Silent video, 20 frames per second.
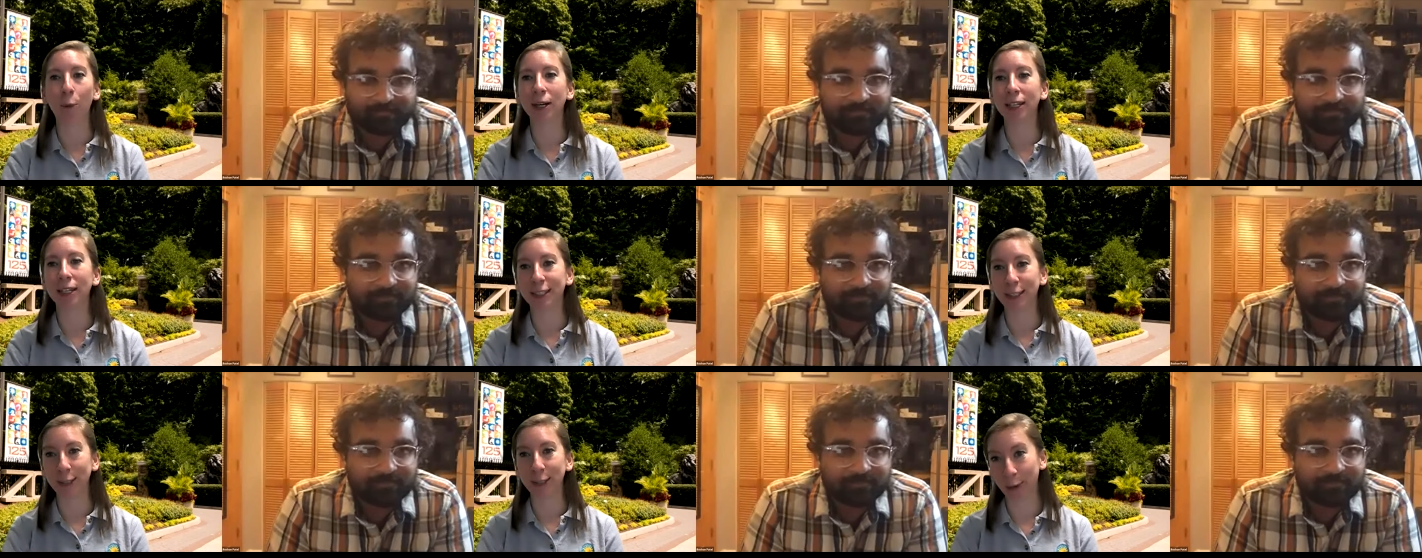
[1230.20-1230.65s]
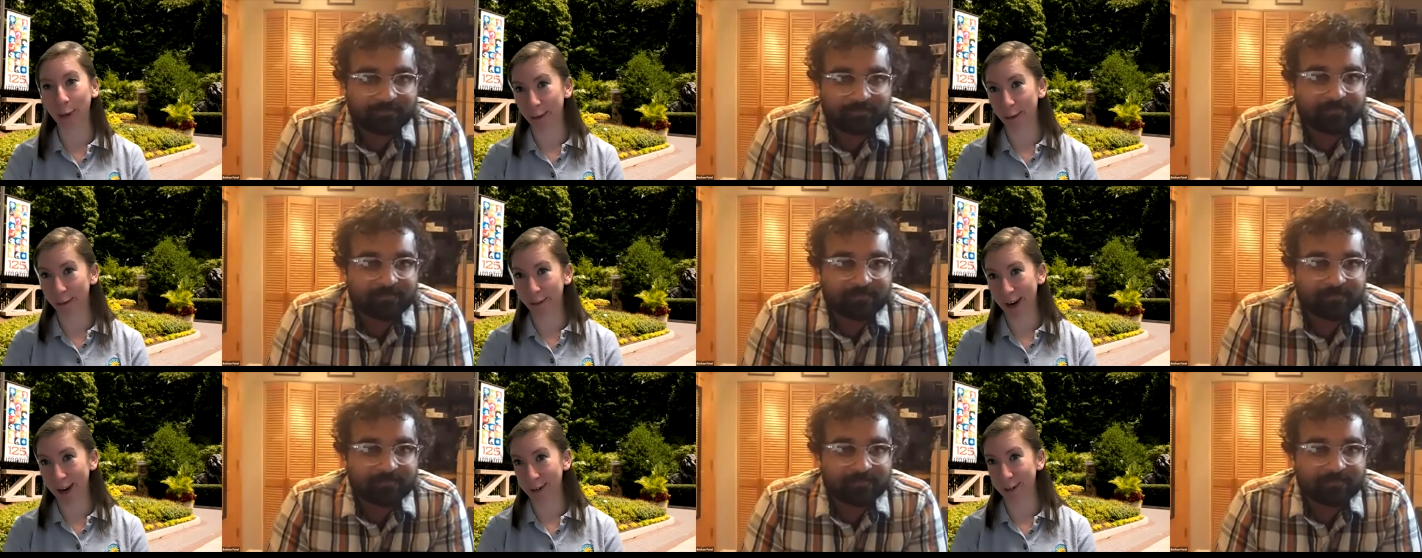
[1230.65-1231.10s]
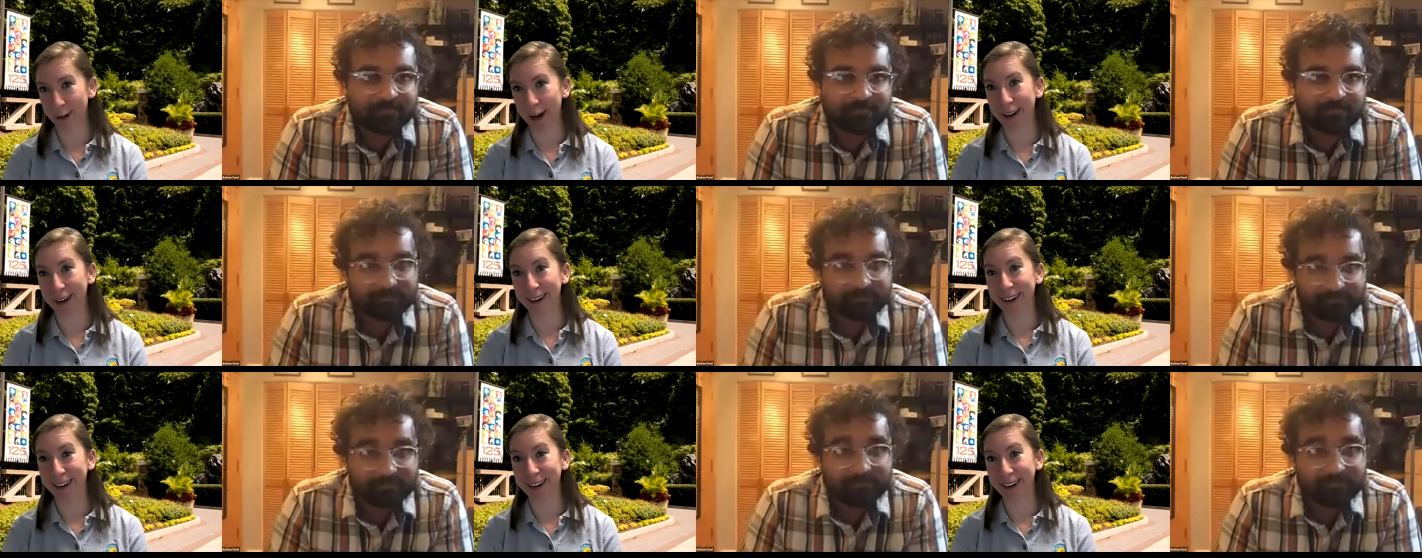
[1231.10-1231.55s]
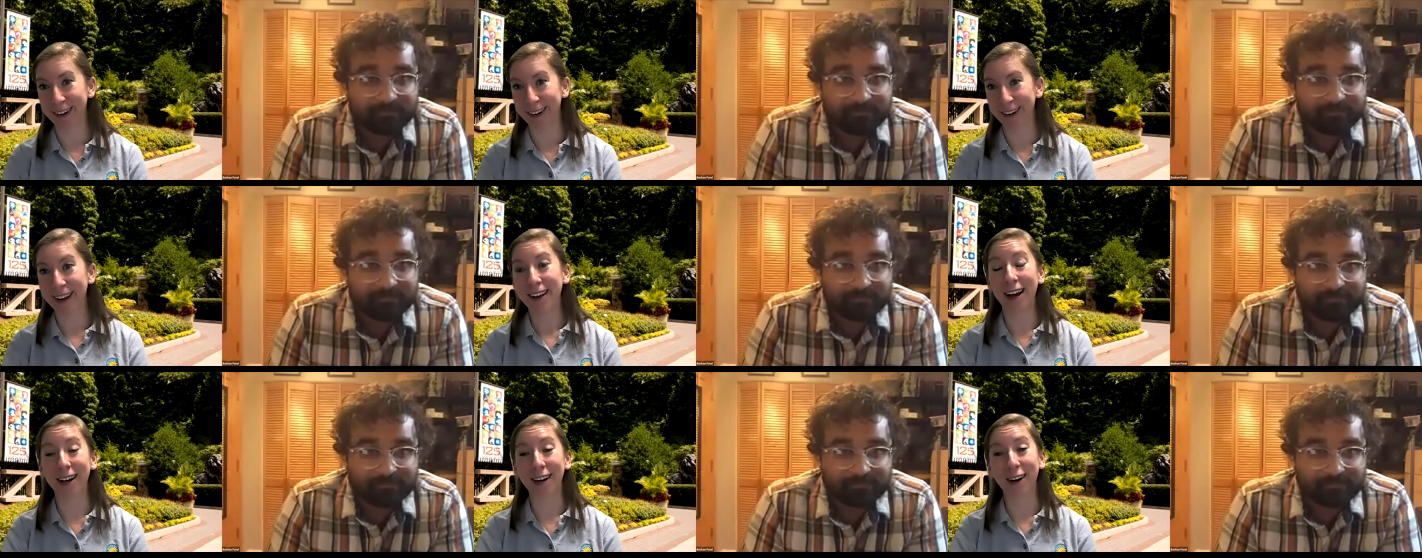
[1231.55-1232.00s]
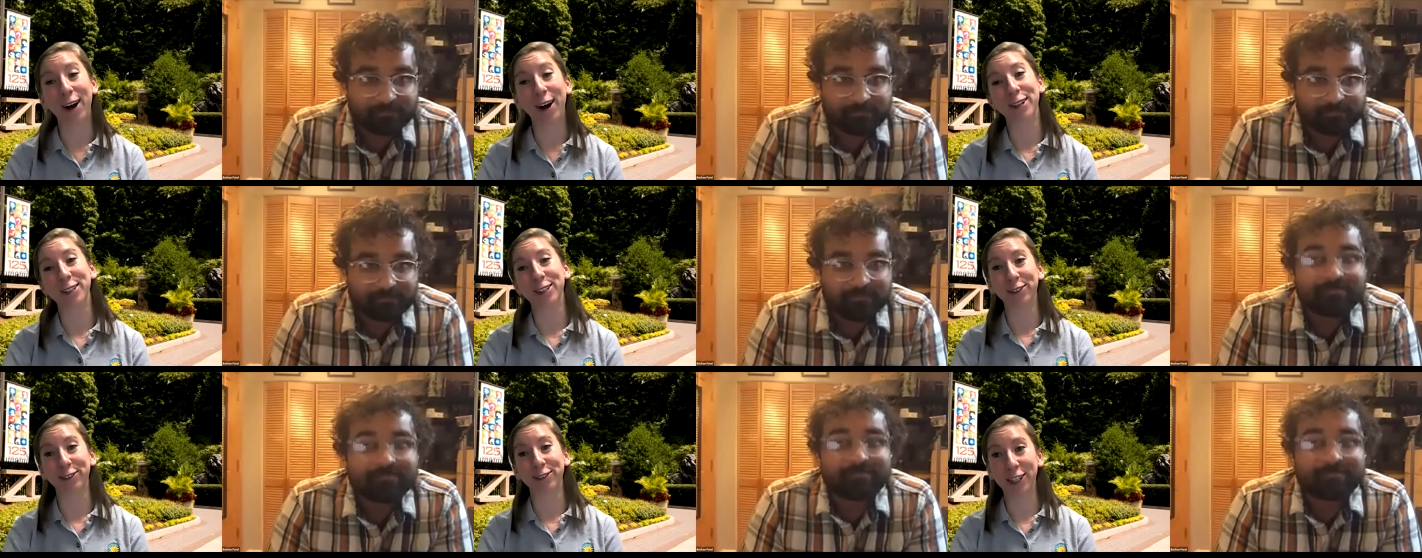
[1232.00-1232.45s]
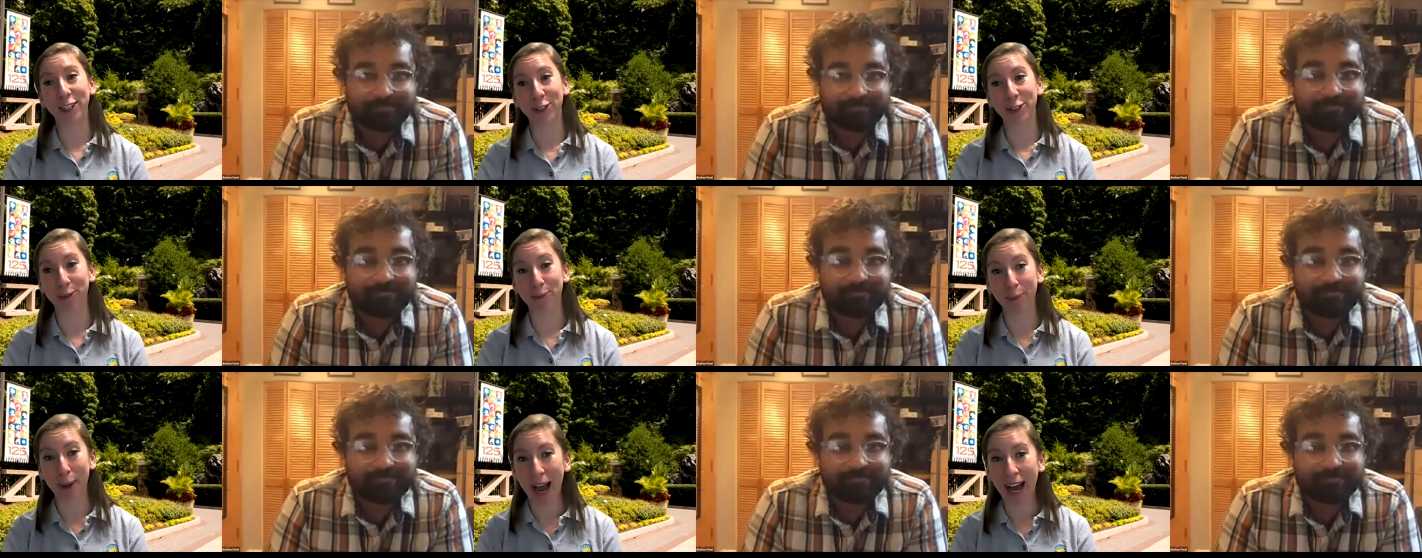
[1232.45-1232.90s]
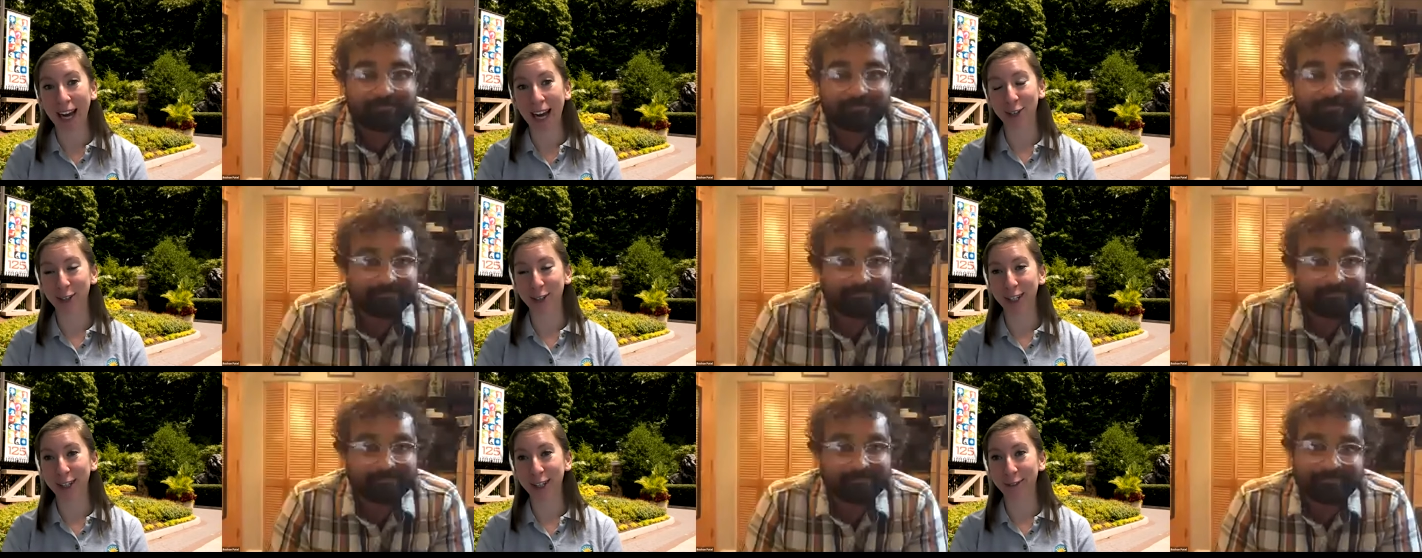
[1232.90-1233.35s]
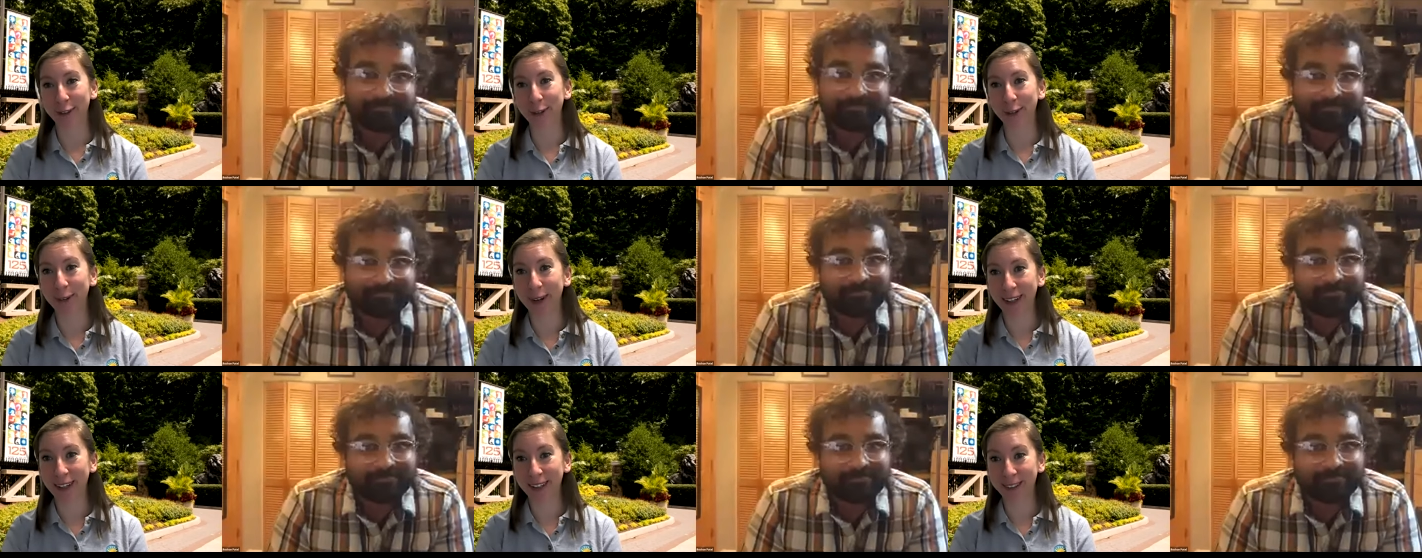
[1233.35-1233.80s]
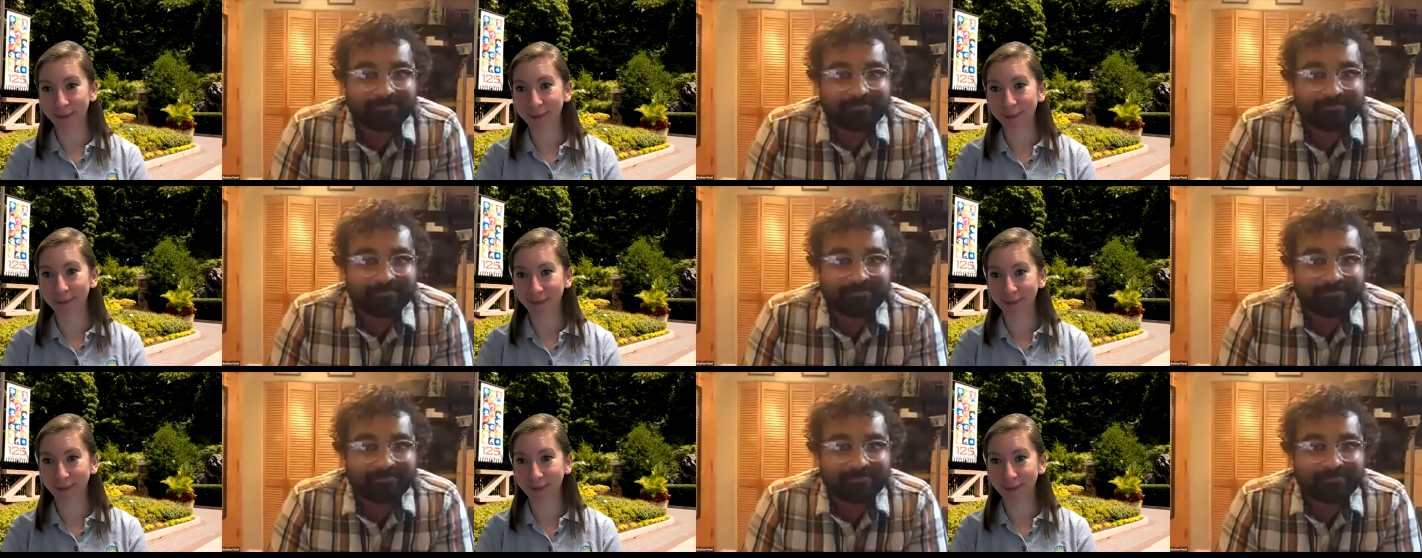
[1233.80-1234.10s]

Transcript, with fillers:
Speaker 1: What is your favorite uh, conservation passion, if you will?